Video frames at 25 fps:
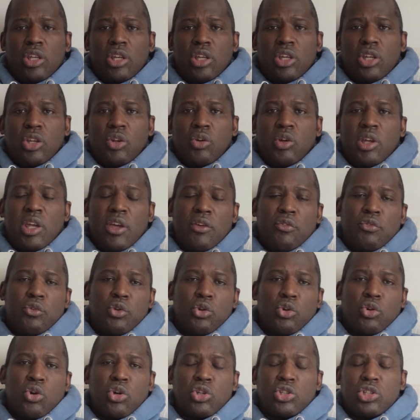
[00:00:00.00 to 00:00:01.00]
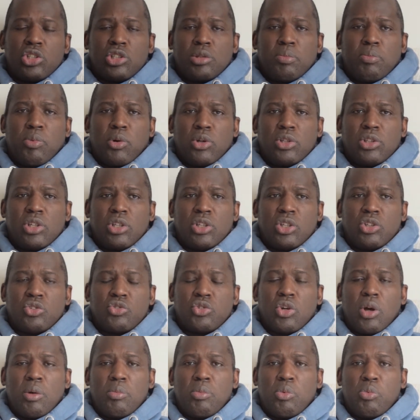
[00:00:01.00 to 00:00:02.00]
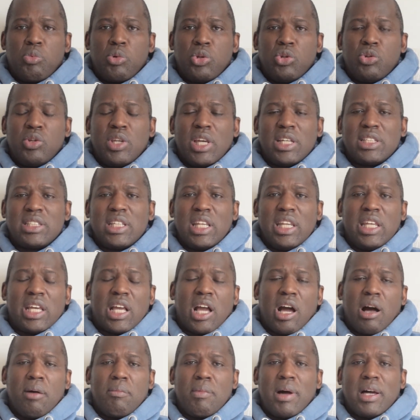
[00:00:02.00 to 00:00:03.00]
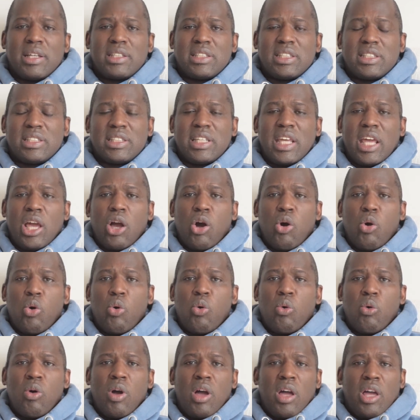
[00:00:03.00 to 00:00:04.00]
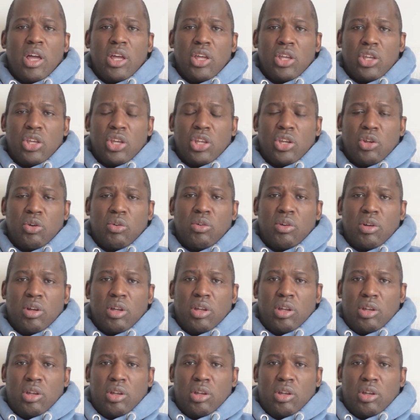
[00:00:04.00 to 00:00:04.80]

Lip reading: You know, if you're going to support Donald Trump, will you necessarily come out to say, oh, you know,